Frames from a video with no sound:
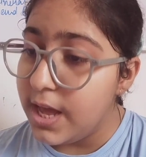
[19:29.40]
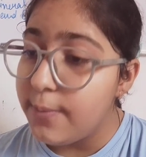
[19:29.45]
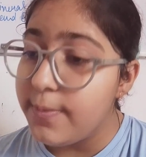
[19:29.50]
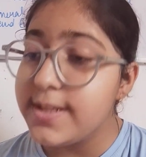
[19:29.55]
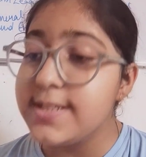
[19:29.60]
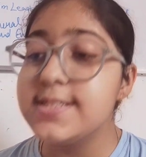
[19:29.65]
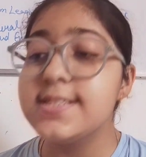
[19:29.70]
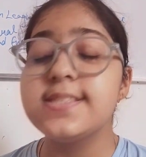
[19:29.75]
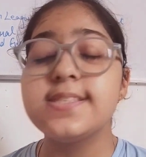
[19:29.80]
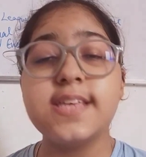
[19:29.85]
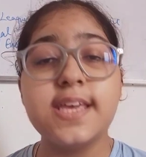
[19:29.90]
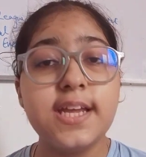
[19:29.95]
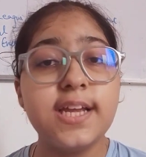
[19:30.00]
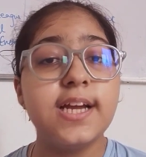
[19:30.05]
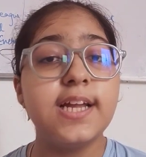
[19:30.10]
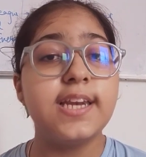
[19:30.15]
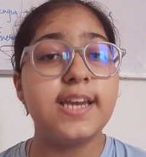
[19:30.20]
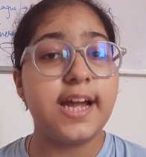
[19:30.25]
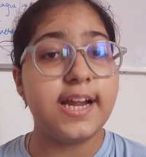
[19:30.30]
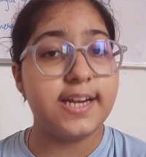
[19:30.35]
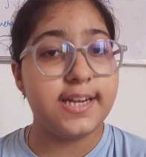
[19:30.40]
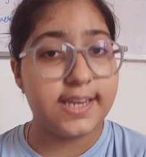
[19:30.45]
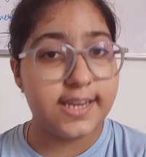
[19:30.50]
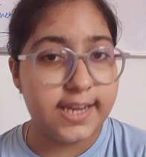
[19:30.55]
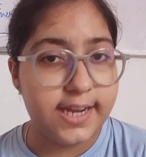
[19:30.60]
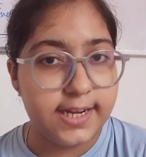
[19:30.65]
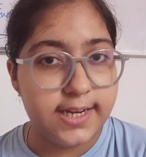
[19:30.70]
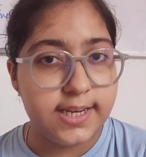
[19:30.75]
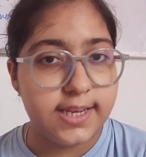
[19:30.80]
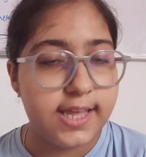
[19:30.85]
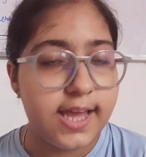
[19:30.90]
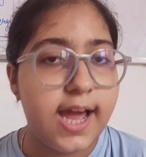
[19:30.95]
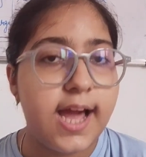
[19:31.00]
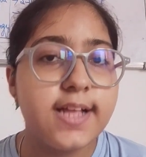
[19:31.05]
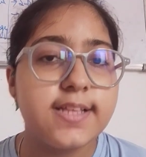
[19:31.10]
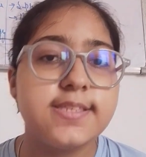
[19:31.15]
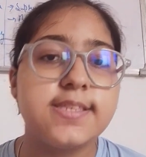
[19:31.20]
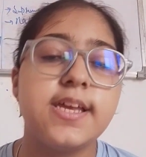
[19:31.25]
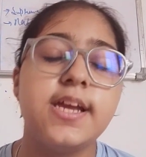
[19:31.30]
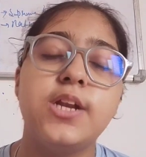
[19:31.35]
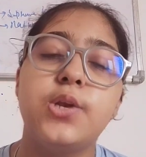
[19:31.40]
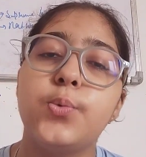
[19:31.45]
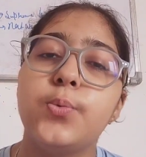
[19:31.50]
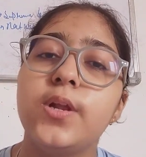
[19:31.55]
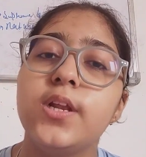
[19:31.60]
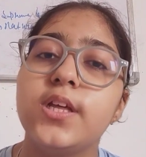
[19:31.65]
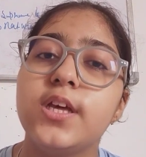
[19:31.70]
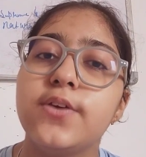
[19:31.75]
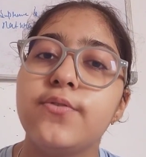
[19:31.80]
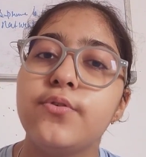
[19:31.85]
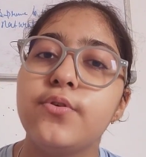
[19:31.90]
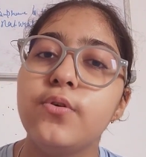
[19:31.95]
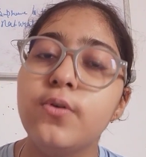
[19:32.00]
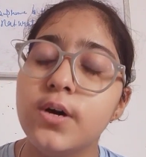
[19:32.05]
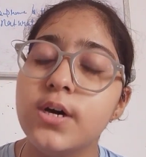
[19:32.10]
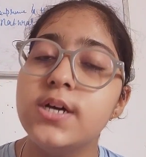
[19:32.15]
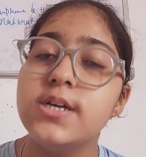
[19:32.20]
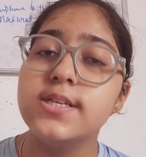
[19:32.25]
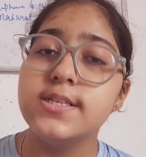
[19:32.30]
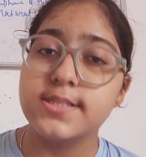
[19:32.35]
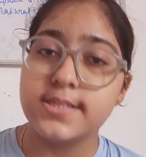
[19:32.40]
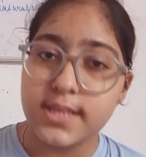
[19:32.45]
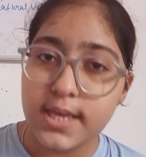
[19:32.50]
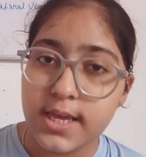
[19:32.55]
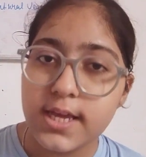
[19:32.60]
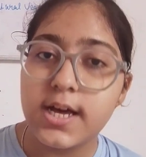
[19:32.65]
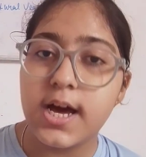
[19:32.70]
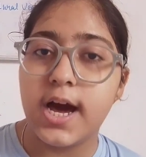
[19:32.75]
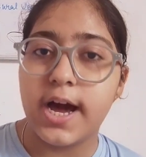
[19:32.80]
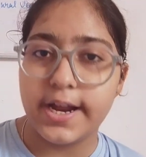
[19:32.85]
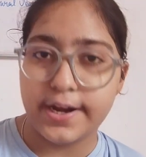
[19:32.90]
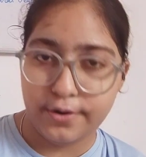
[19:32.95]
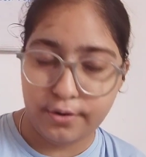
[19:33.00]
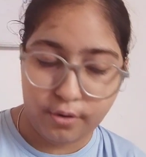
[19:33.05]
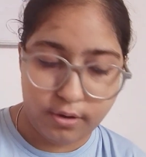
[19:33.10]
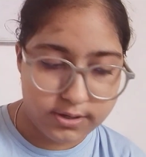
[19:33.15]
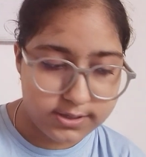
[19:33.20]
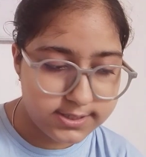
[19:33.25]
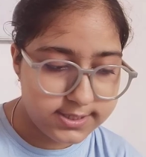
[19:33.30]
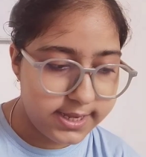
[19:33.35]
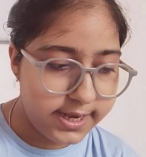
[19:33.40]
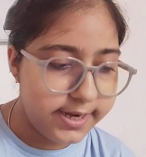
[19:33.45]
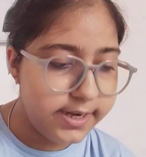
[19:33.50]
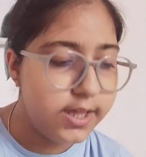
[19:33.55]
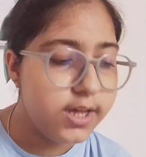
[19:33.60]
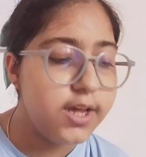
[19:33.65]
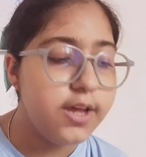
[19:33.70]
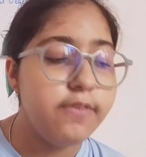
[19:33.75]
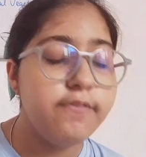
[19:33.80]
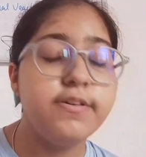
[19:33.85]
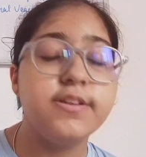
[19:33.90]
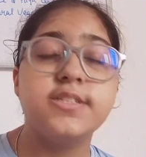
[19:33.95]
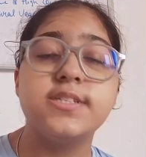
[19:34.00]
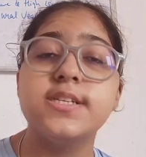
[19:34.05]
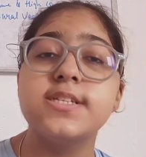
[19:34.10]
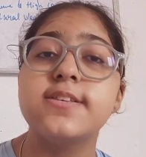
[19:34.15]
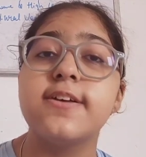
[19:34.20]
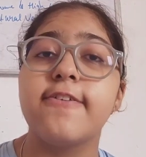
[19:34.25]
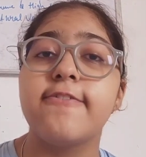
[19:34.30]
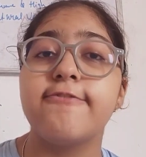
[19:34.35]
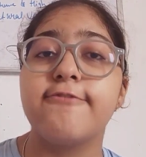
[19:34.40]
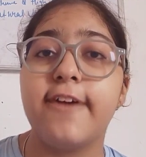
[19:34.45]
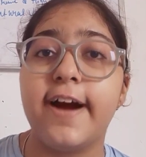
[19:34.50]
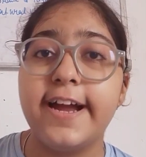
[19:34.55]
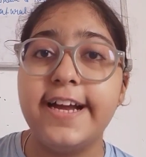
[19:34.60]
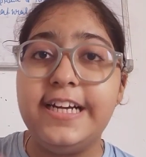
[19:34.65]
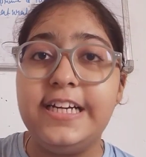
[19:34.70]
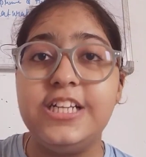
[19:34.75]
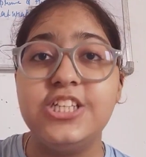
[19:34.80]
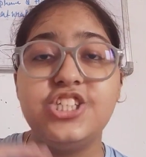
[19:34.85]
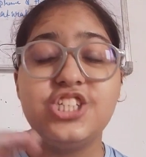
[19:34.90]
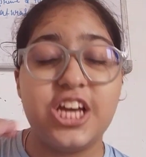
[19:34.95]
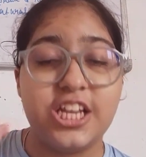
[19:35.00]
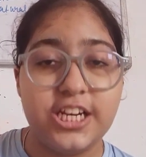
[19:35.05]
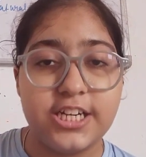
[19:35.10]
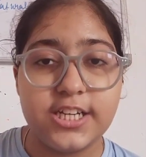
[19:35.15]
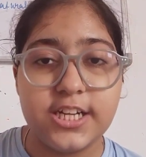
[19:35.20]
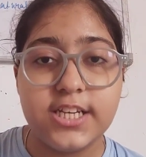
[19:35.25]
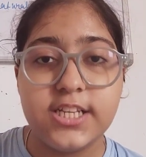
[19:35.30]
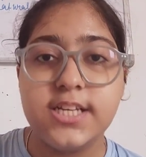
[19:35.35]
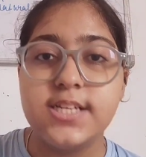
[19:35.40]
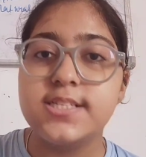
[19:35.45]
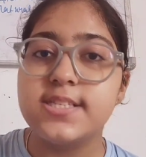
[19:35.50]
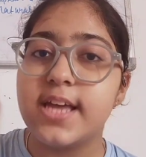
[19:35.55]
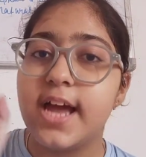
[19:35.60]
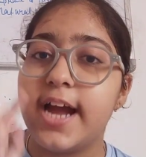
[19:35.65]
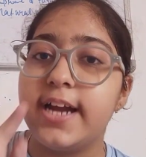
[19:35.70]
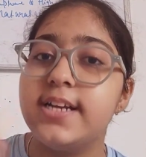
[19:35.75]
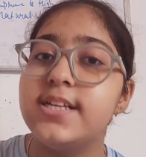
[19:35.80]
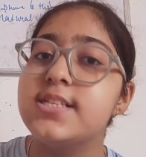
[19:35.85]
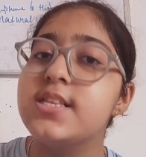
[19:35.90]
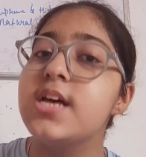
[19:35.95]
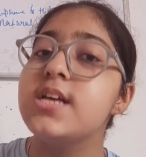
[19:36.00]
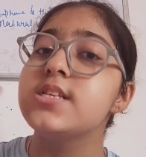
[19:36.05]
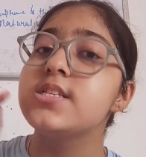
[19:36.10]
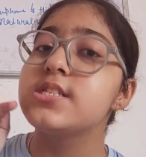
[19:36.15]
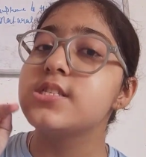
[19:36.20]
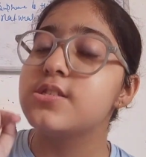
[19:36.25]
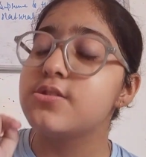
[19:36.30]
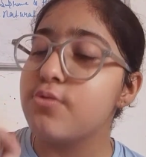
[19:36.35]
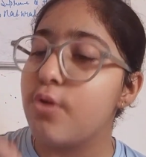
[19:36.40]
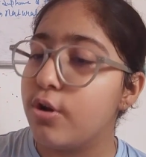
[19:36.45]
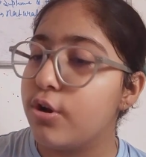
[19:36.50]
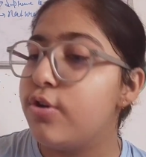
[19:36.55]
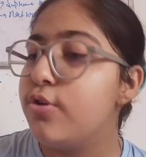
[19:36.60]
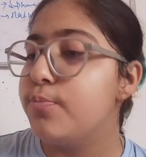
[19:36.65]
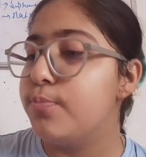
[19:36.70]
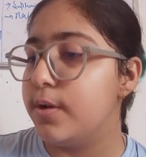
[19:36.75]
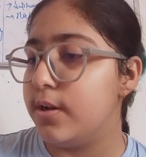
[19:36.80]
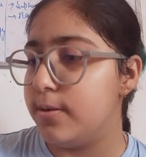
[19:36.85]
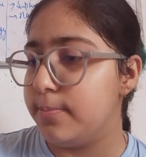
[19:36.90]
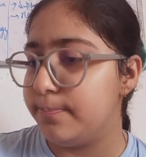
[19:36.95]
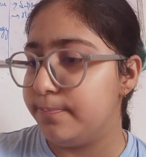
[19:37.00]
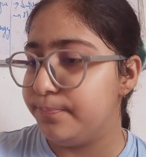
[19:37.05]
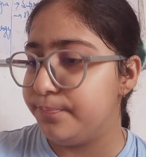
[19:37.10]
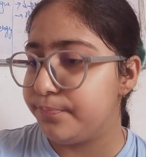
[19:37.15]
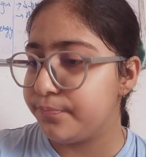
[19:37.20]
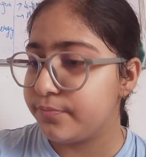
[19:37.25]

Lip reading: When zinc nitrate reacts, it will give you zinc hydroxide, which is white gelatinous and is soluble.